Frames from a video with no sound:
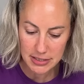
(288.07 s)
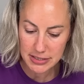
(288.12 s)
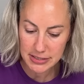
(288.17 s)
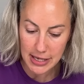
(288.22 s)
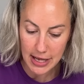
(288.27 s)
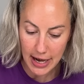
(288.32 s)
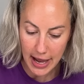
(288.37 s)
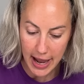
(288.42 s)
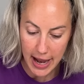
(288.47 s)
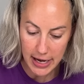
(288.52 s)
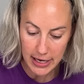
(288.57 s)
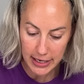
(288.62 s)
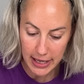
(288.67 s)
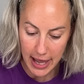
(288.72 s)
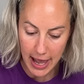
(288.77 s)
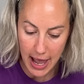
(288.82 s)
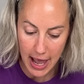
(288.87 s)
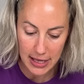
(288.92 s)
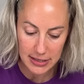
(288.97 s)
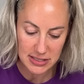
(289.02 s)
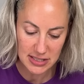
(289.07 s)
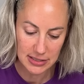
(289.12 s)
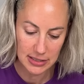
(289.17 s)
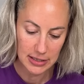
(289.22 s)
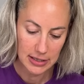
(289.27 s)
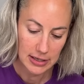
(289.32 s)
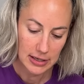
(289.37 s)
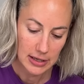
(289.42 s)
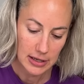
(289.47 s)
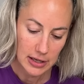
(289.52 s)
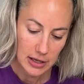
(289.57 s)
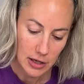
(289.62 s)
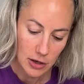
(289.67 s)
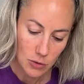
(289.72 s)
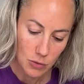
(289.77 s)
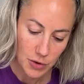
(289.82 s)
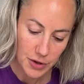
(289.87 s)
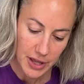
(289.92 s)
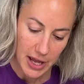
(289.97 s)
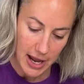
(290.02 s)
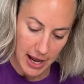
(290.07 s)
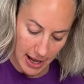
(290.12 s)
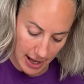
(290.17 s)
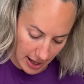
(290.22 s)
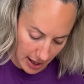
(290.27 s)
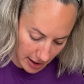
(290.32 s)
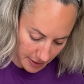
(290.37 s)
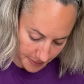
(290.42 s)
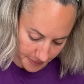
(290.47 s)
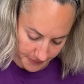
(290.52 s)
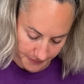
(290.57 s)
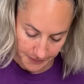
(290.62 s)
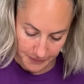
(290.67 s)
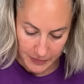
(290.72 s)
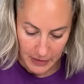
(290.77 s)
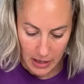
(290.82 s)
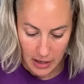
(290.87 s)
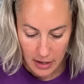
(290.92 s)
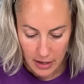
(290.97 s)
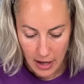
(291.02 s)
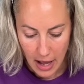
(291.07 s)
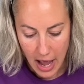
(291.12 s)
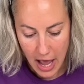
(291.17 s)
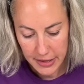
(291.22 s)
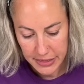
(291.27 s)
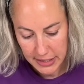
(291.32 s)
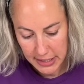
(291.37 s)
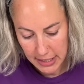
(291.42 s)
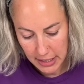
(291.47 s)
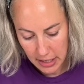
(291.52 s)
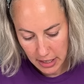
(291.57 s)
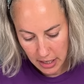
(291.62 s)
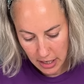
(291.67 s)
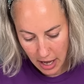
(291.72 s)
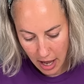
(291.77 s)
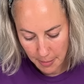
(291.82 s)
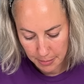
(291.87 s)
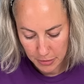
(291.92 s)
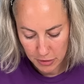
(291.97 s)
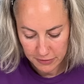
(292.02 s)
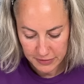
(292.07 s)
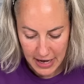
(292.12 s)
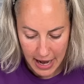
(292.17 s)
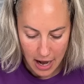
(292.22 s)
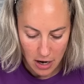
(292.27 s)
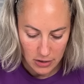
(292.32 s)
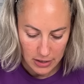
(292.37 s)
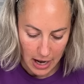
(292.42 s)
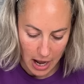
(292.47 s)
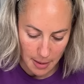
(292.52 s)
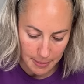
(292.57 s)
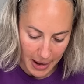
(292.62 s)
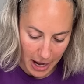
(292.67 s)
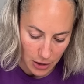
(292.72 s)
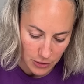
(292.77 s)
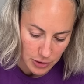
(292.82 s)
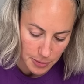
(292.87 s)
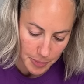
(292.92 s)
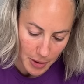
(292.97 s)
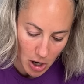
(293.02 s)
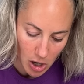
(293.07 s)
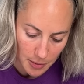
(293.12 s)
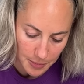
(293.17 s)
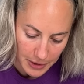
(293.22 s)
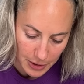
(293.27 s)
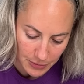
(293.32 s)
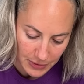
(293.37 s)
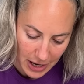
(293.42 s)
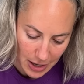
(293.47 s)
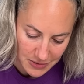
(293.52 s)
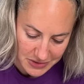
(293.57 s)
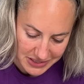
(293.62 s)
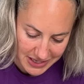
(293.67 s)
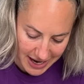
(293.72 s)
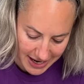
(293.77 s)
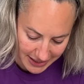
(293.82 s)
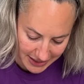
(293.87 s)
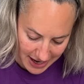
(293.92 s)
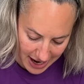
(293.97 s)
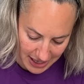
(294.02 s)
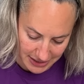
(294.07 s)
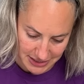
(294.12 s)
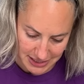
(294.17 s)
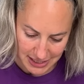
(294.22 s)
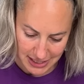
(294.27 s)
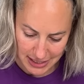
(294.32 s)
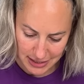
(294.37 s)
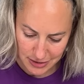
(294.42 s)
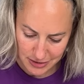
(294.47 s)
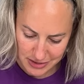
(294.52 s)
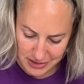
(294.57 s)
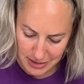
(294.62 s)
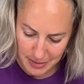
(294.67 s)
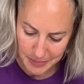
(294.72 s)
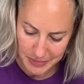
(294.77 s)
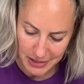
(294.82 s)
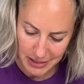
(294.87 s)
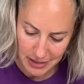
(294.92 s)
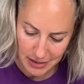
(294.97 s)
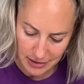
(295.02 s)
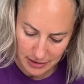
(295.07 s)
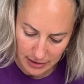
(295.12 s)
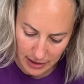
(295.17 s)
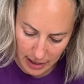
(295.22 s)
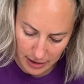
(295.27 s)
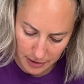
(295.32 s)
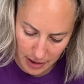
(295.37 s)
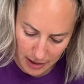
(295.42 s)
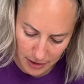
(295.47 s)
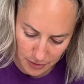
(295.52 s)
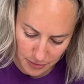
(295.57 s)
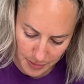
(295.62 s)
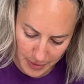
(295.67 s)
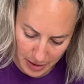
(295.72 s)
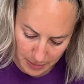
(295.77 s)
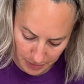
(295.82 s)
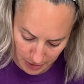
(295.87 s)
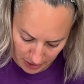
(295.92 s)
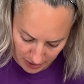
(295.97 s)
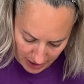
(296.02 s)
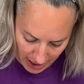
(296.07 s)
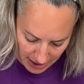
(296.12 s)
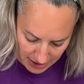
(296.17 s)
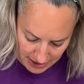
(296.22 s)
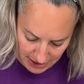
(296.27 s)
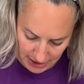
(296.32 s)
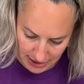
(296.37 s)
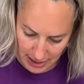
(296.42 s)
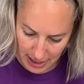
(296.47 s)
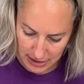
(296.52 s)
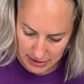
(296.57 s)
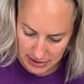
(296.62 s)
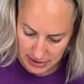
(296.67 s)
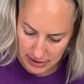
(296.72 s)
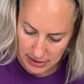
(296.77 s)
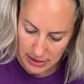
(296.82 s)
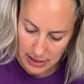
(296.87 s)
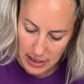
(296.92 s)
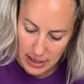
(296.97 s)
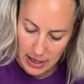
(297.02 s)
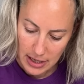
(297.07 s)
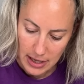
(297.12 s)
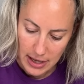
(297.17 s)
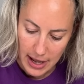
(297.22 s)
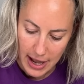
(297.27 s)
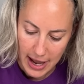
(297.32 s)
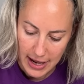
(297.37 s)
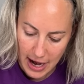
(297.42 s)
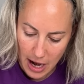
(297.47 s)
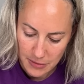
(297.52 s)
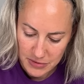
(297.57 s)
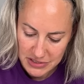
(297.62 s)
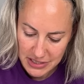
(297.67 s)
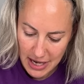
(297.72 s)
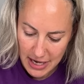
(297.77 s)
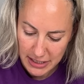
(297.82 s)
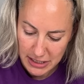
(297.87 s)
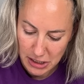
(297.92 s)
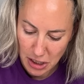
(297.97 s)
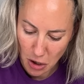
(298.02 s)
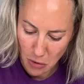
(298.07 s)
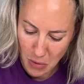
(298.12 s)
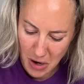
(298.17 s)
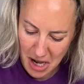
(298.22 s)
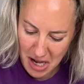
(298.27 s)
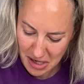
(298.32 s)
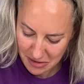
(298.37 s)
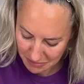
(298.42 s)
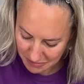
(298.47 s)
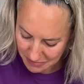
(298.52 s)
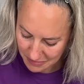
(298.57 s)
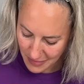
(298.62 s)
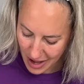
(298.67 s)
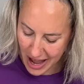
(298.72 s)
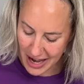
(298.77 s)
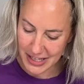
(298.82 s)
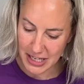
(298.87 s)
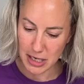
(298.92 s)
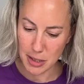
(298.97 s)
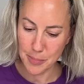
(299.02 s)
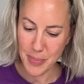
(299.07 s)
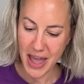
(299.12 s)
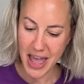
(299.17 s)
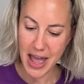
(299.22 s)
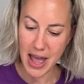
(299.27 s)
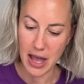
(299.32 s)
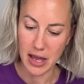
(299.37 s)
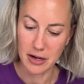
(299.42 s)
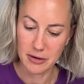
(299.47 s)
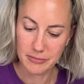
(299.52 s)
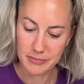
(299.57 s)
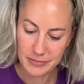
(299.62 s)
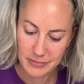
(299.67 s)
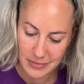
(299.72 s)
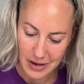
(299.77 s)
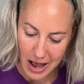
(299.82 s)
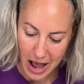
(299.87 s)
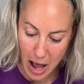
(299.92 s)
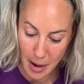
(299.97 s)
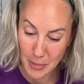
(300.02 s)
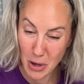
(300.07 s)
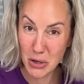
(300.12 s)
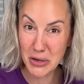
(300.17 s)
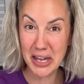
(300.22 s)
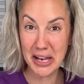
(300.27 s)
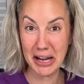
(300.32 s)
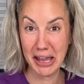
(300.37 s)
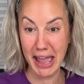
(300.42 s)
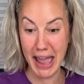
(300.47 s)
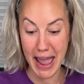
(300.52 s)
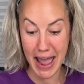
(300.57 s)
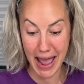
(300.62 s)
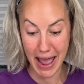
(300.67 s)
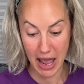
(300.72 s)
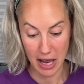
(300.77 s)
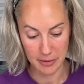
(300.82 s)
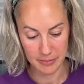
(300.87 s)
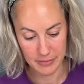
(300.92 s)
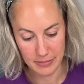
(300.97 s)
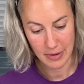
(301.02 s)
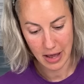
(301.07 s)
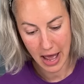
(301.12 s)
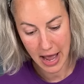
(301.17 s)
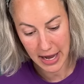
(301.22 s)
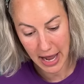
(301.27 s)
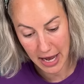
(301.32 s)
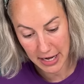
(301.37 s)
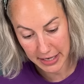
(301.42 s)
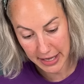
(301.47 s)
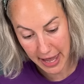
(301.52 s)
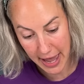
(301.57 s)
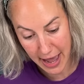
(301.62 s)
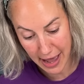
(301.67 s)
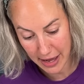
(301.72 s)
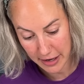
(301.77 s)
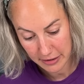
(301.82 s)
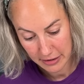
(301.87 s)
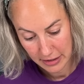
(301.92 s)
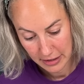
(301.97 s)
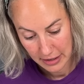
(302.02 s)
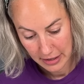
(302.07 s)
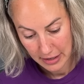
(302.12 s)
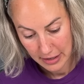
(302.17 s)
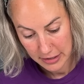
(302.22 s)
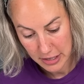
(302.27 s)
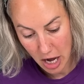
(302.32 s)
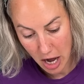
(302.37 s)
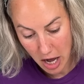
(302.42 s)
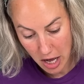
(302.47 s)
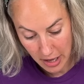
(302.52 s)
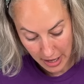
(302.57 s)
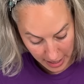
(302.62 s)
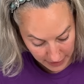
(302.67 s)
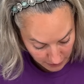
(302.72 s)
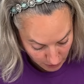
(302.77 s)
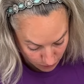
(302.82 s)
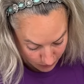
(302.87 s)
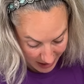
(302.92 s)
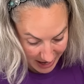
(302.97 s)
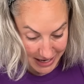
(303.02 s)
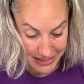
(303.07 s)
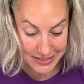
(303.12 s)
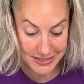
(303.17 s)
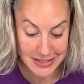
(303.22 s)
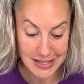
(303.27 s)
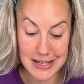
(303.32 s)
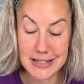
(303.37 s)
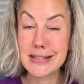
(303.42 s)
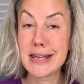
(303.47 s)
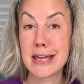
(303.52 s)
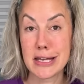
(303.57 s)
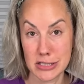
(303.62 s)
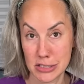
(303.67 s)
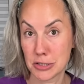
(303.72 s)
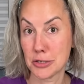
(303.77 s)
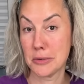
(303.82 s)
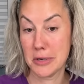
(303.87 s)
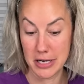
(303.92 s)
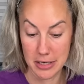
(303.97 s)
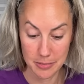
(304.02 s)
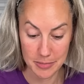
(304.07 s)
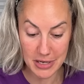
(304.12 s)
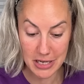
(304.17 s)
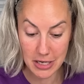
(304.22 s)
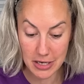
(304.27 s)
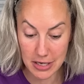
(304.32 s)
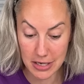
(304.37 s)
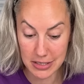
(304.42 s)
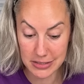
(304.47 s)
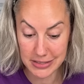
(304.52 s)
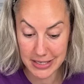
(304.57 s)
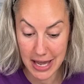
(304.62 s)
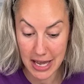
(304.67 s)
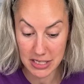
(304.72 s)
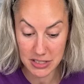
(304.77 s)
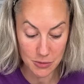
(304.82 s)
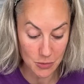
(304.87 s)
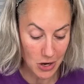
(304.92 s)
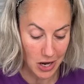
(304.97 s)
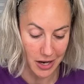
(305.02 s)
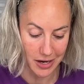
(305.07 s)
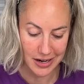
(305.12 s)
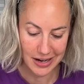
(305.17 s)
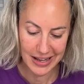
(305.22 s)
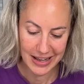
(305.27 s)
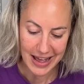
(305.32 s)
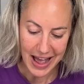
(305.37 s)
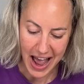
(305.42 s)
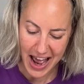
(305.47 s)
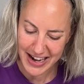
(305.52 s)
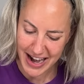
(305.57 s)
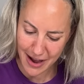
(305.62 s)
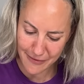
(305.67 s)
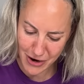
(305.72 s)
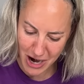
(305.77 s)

said I hated cats. Well, then I think uh, I moved out and got my own apartment when I was like 19 or something. I don't, I don't remember, 18, 19. And I was like, you know what? I need a pet. I'm gonna get a cat. I got a cat, y'all, and the rest is history because guess what? I never